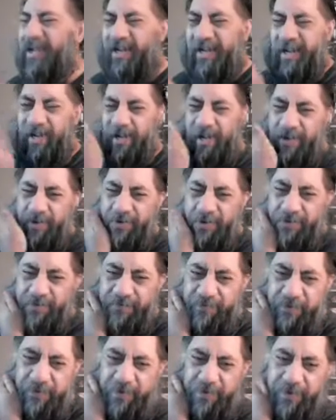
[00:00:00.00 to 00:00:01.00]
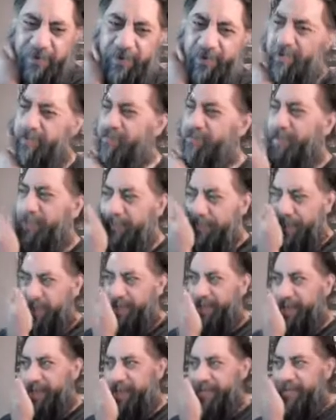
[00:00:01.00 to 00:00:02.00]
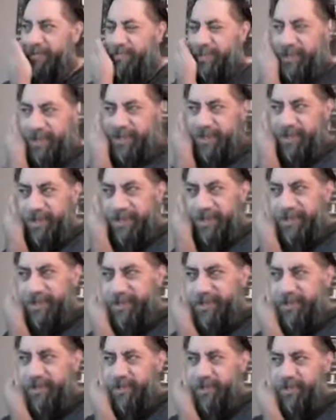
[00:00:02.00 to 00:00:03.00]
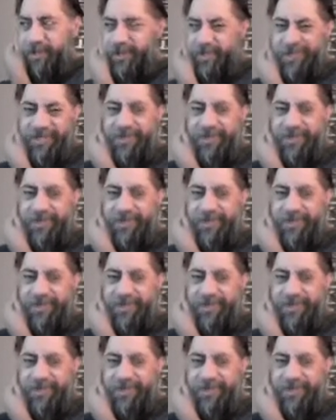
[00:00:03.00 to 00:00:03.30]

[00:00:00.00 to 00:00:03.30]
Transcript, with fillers: I don't know if you remember, maybe I read it already, but the